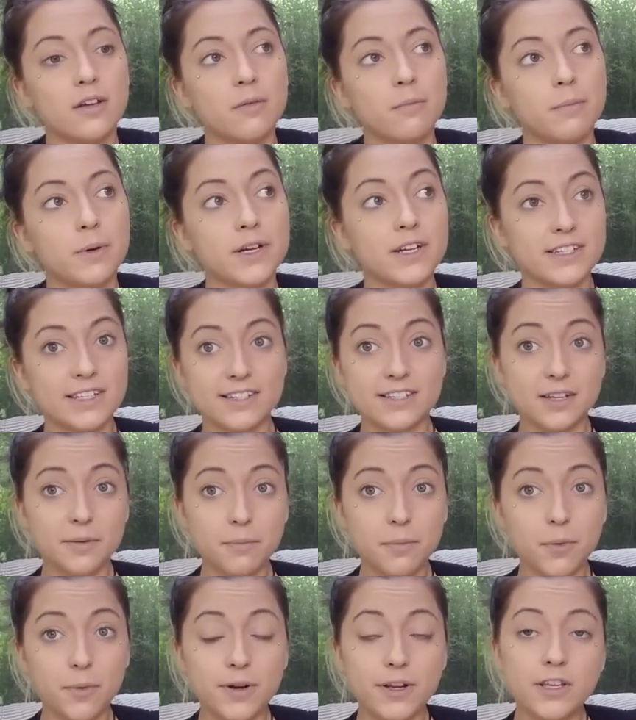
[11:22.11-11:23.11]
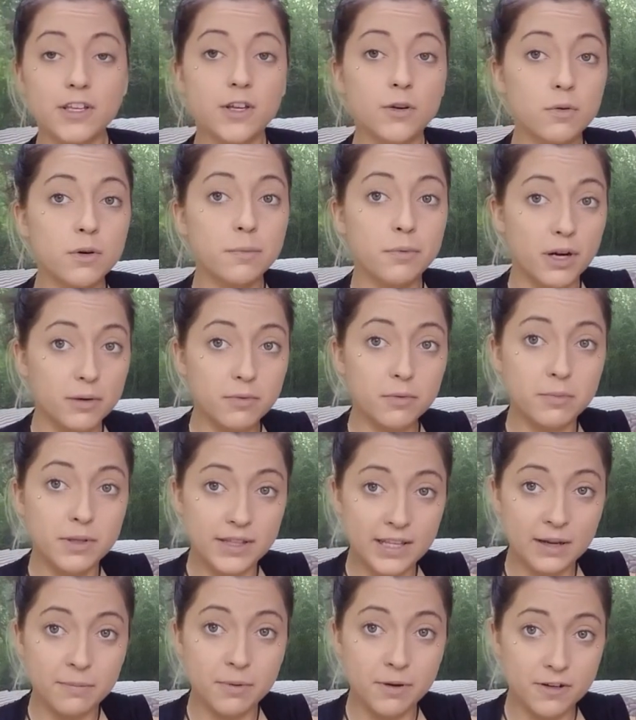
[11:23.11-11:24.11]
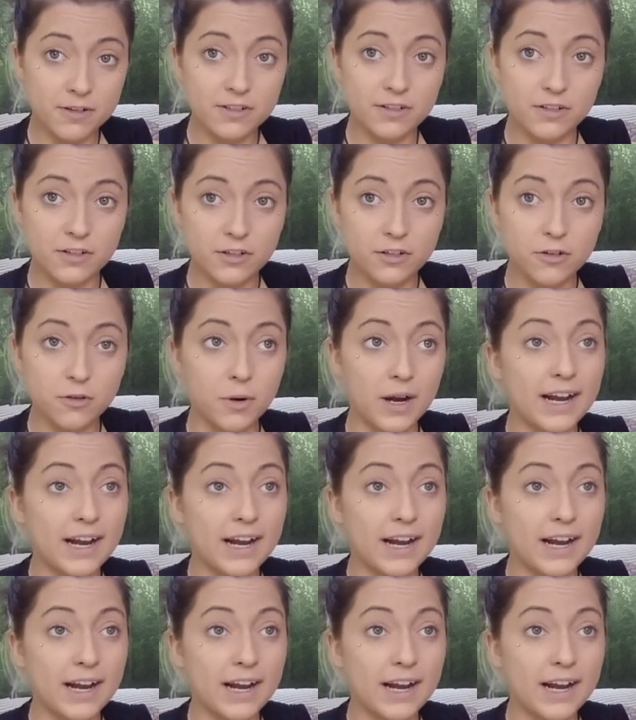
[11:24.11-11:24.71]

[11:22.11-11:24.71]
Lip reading: Because at some point, you were probably that person too.